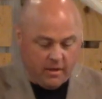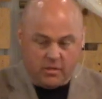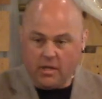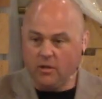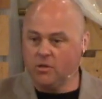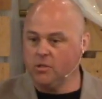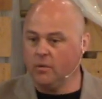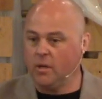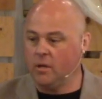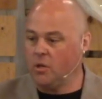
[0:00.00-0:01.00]
There's how you
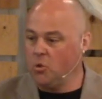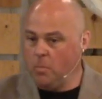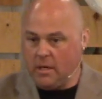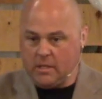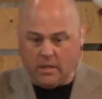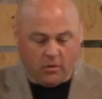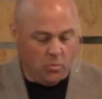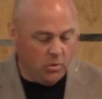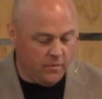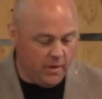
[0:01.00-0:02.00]
do it. You meditate
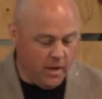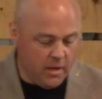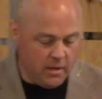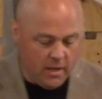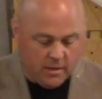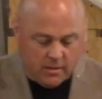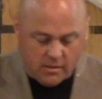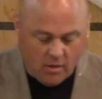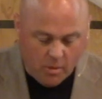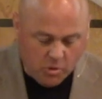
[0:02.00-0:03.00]
on the word of God. This
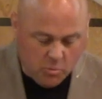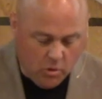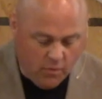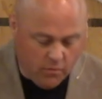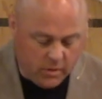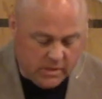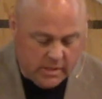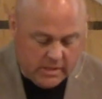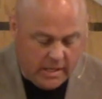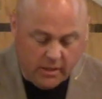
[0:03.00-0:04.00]
psalm is beautiful. It's
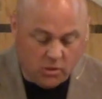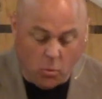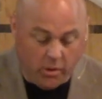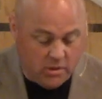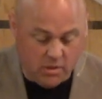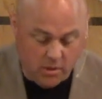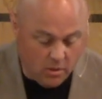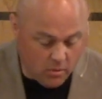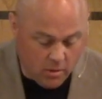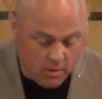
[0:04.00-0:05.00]
just telling us what to
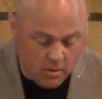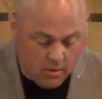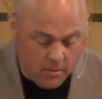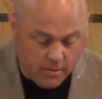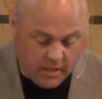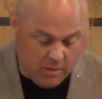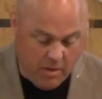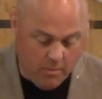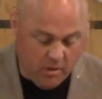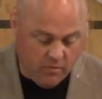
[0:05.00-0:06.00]
do. The
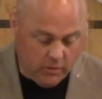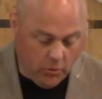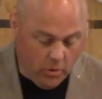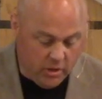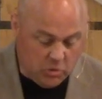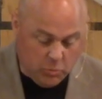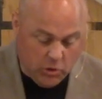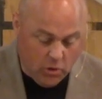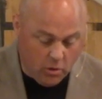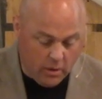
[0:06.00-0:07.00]
commandment of the Lord is
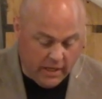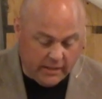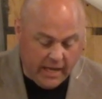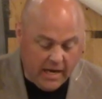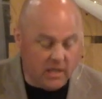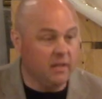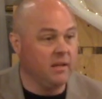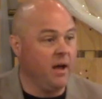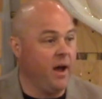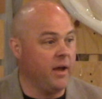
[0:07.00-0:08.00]
pure,
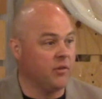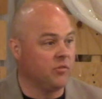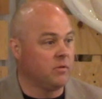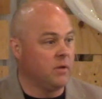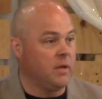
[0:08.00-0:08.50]
enlightening the eyes.